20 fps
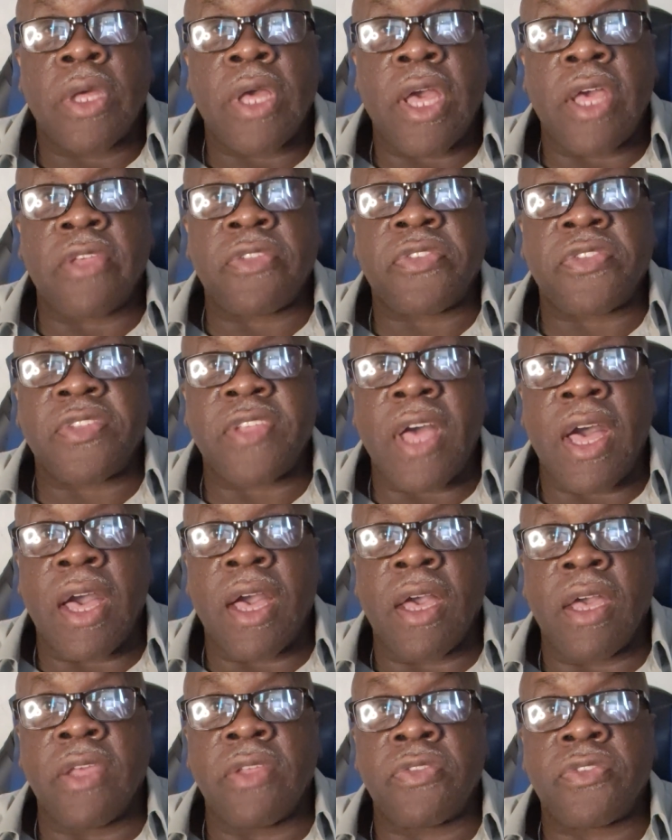has
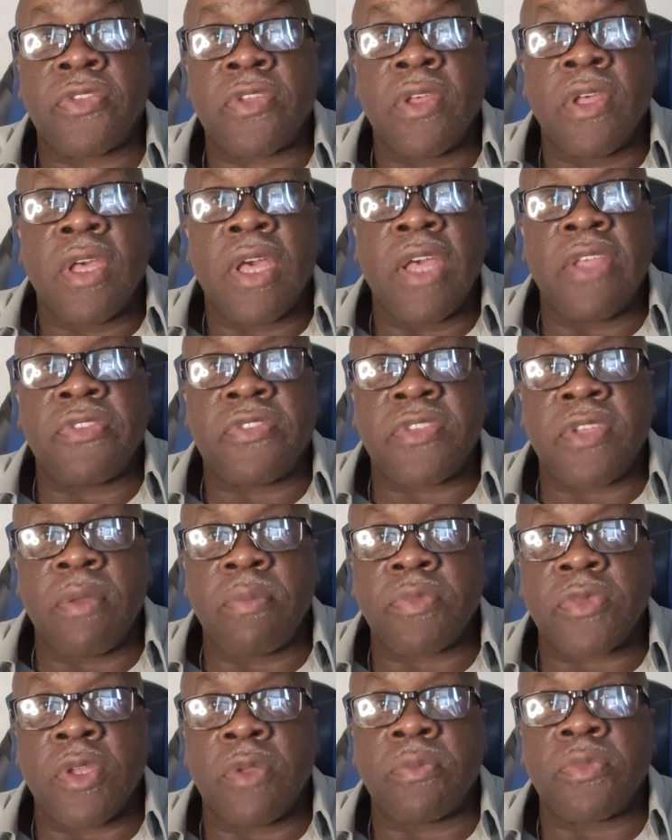signs and
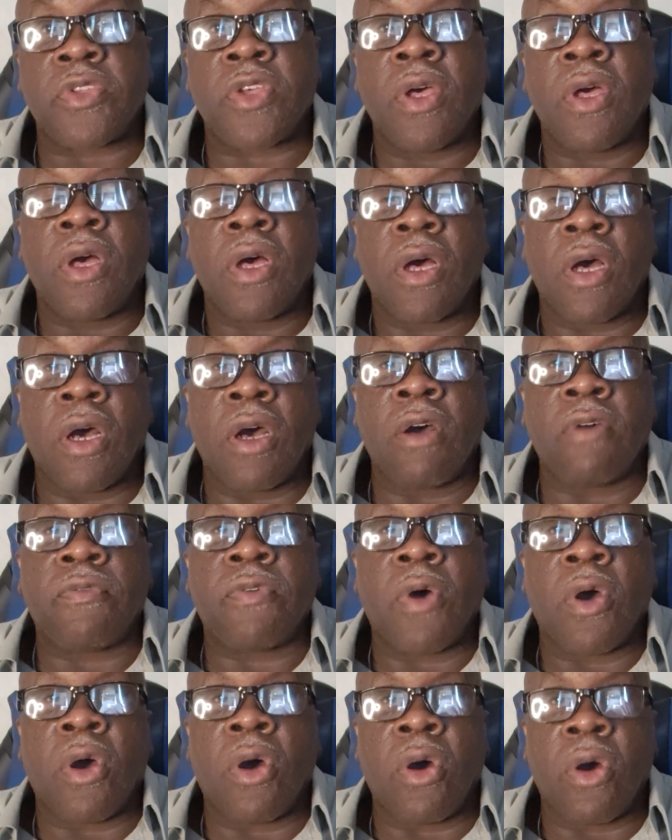symptoms
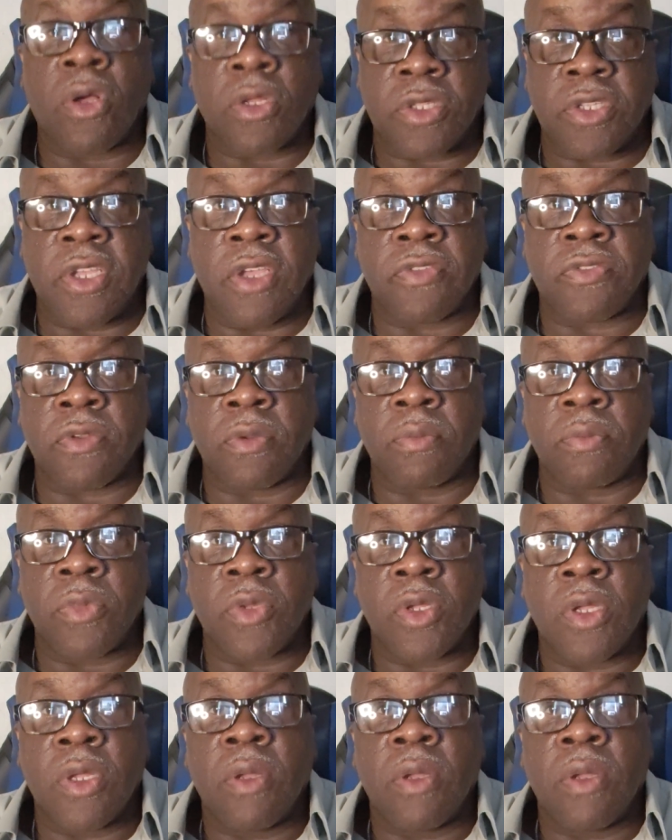of autism,